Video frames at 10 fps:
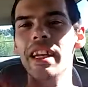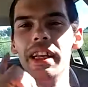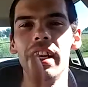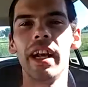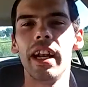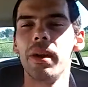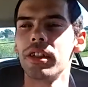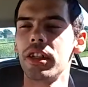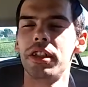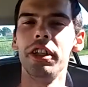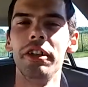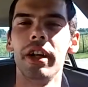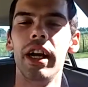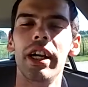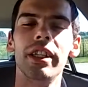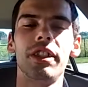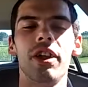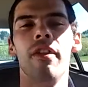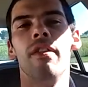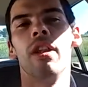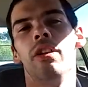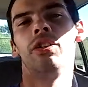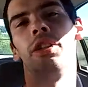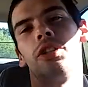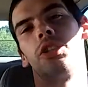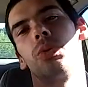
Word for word: in nine hours, I'll see you guys. This